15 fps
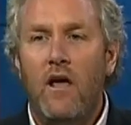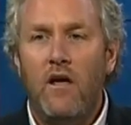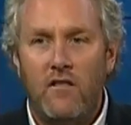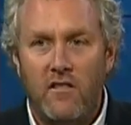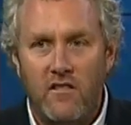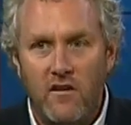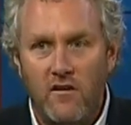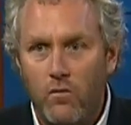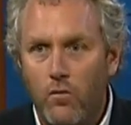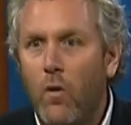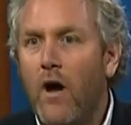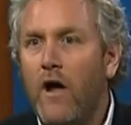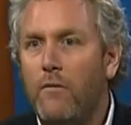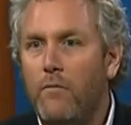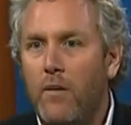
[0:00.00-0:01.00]
that these
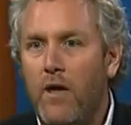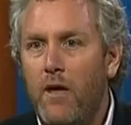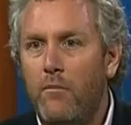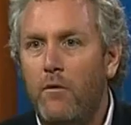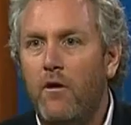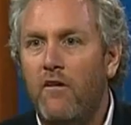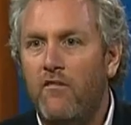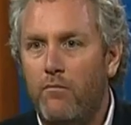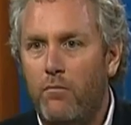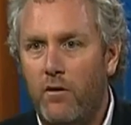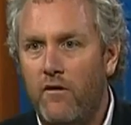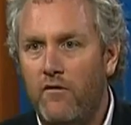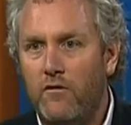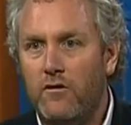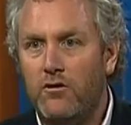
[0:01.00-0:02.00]
white people of
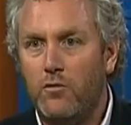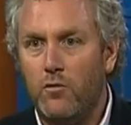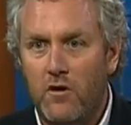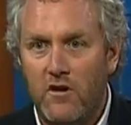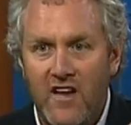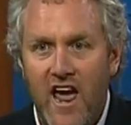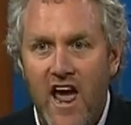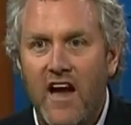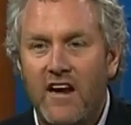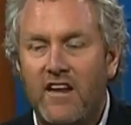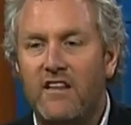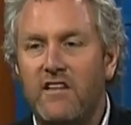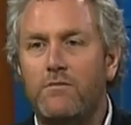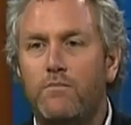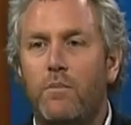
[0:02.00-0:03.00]
privilege were attacking
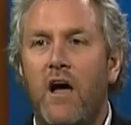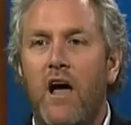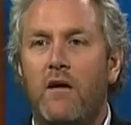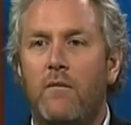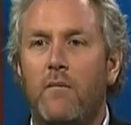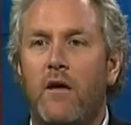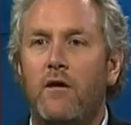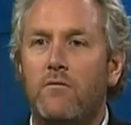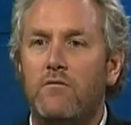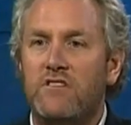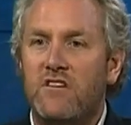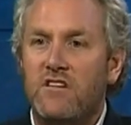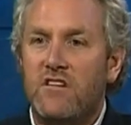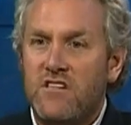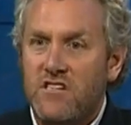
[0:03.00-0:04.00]
this black man who was in
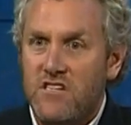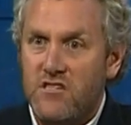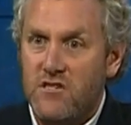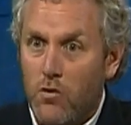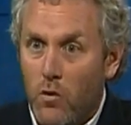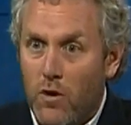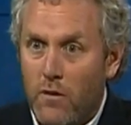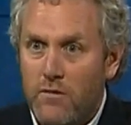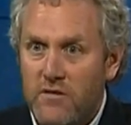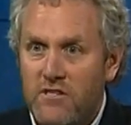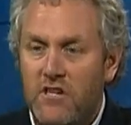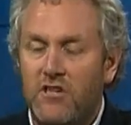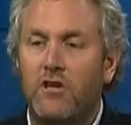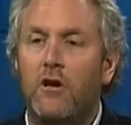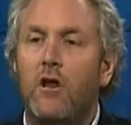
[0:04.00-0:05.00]
this historic
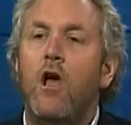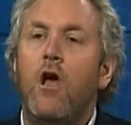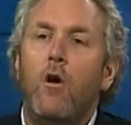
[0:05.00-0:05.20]
position